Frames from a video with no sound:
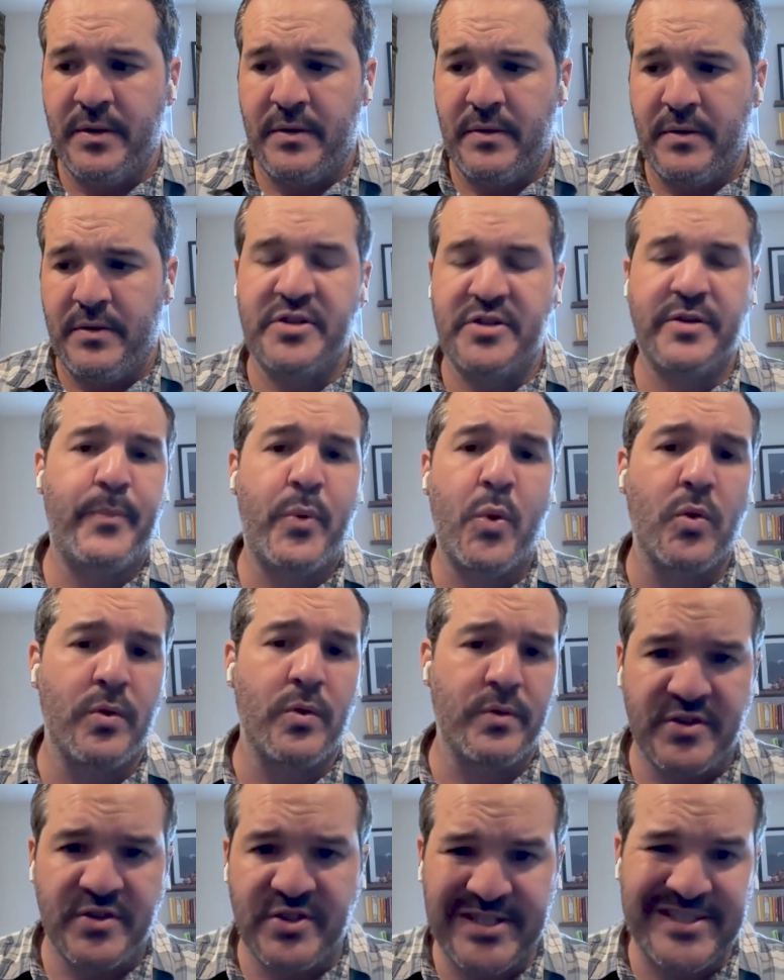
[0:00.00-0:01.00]
support, the
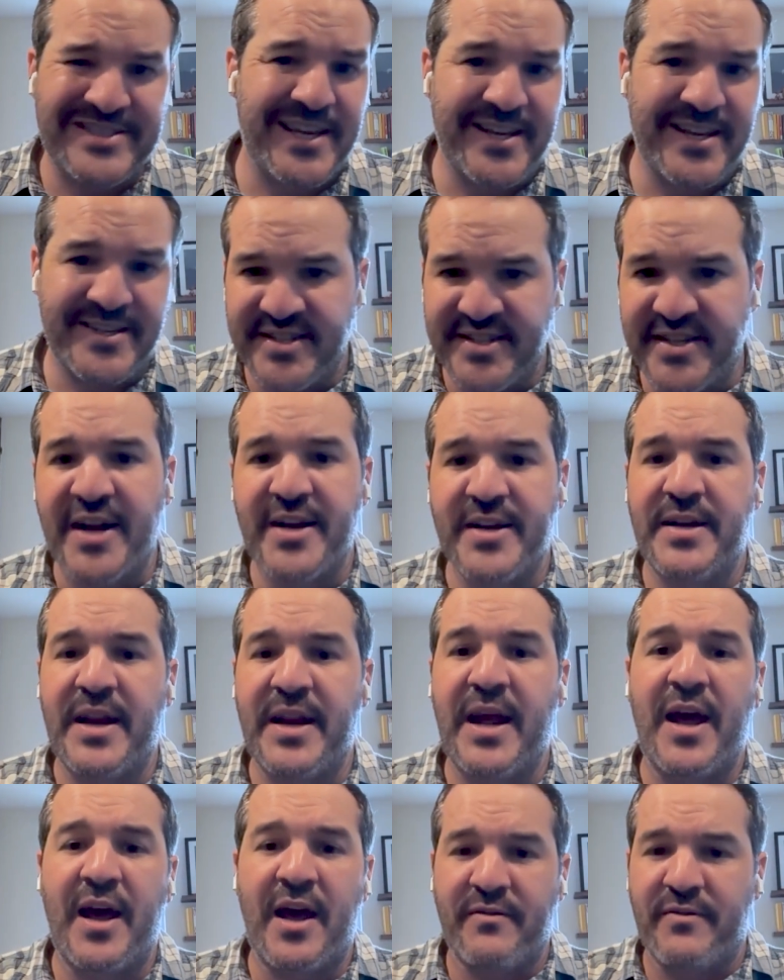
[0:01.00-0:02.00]
success that I didn't
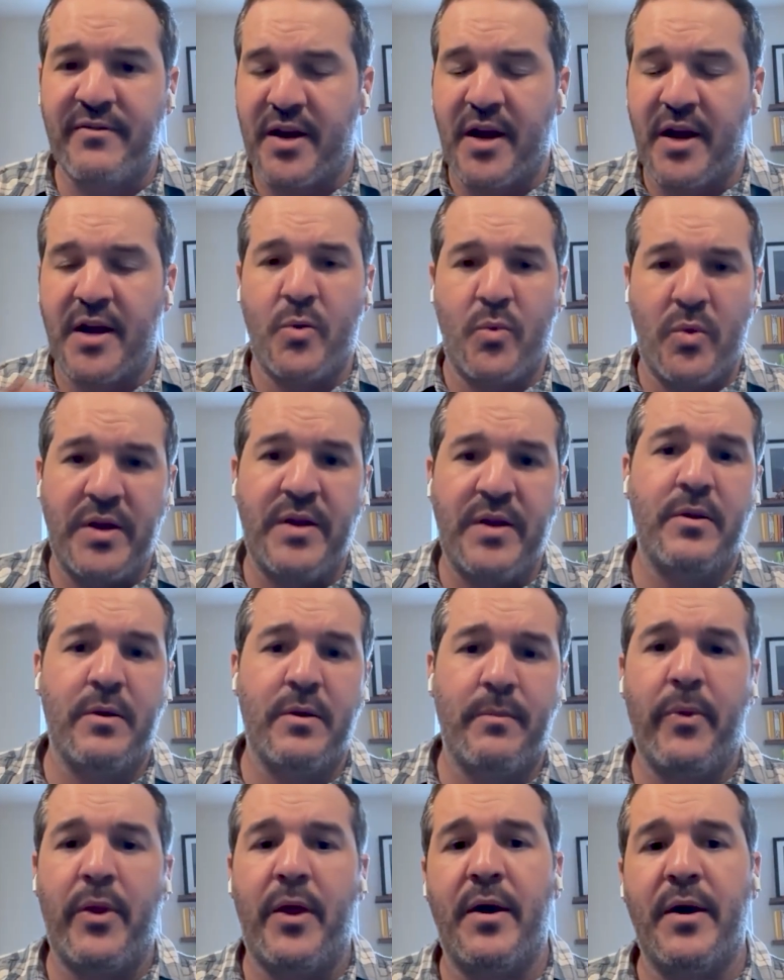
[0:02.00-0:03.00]
have. I kind of went in there
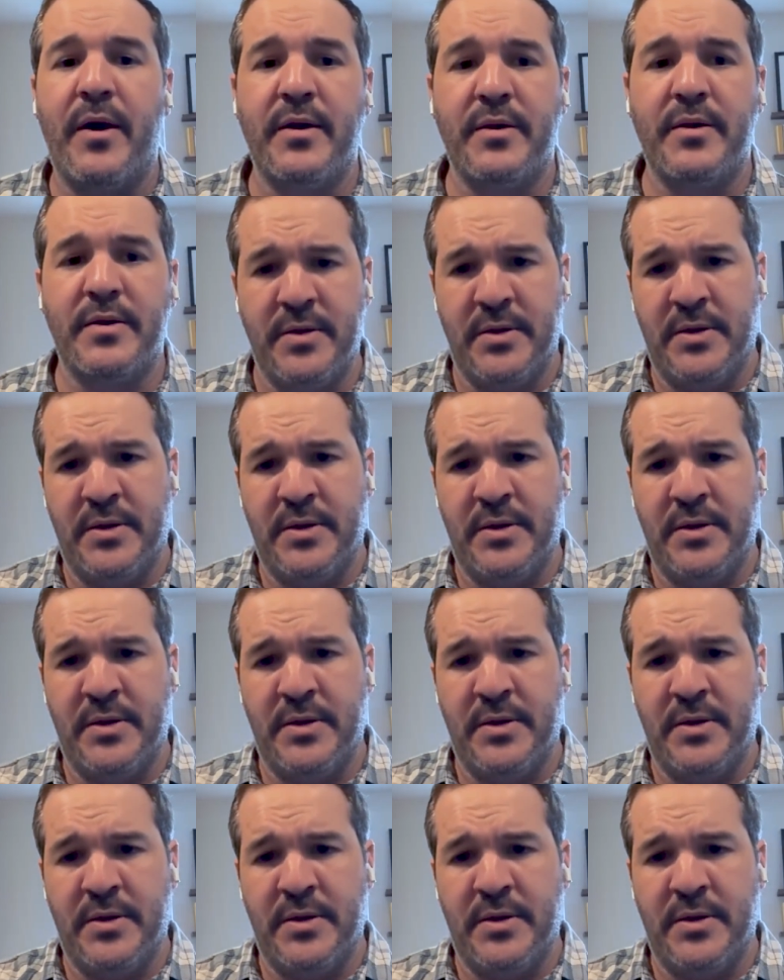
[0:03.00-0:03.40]
blind.